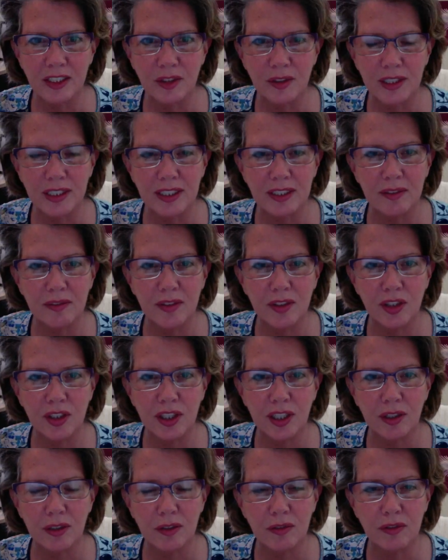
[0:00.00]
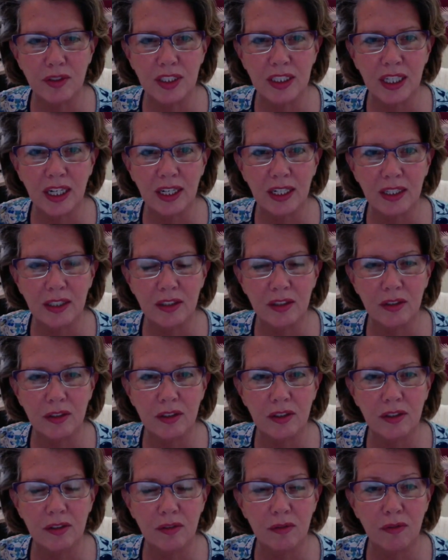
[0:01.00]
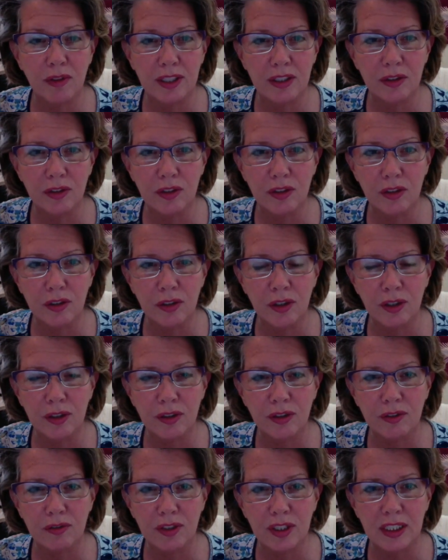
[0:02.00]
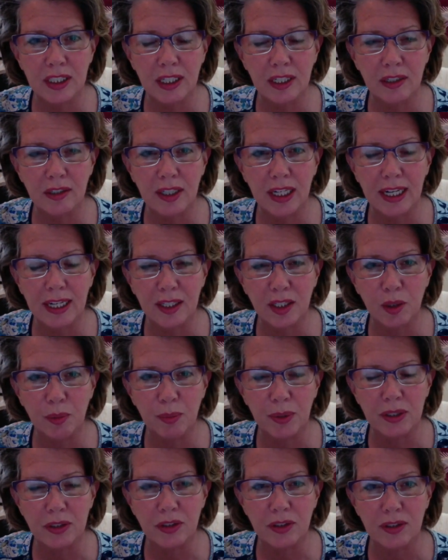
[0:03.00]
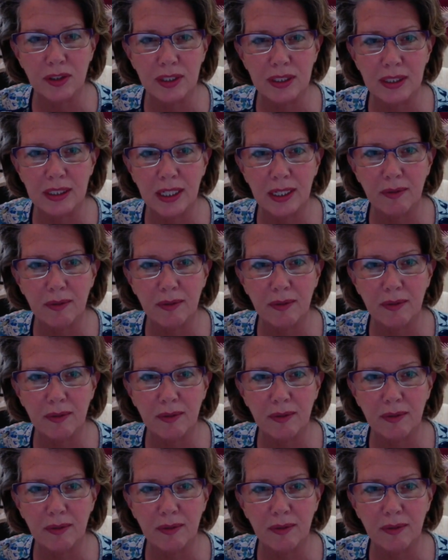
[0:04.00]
Tracey Fitzgerald, retired registered nurse, retired acupuncturist.